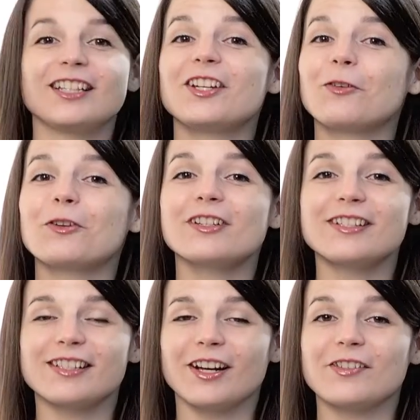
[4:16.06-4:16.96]
In order
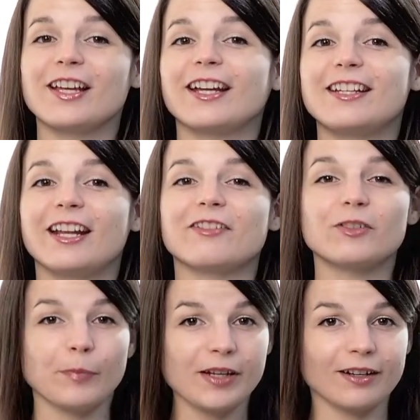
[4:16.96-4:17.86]
to sound like a native
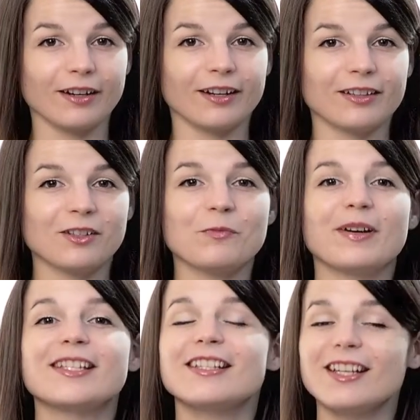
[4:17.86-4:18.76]
speaker, you
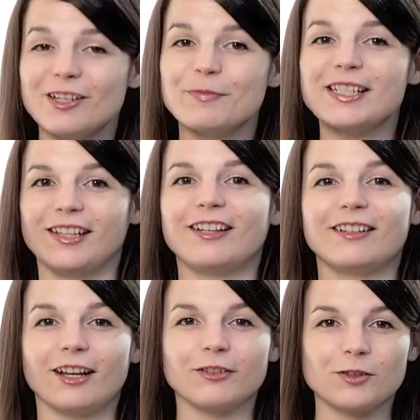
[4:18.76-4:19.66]
must imitate
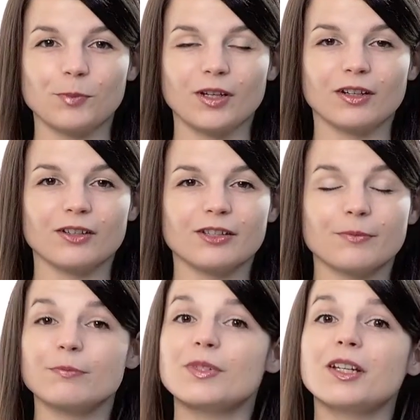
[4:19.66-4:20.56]
native speakers.
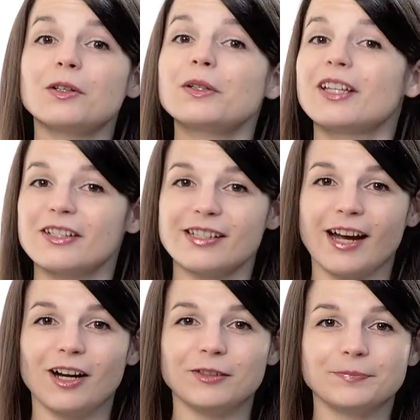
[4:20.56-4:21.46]
So here's
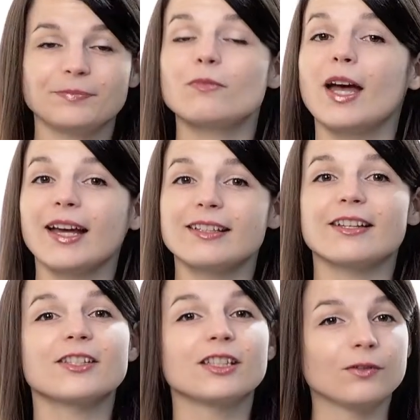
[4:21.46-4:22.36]
how.
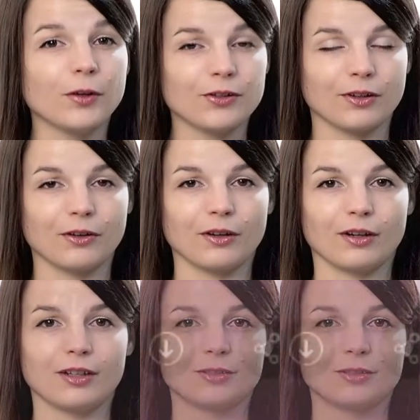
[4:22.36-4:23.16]
Access the voice recorder,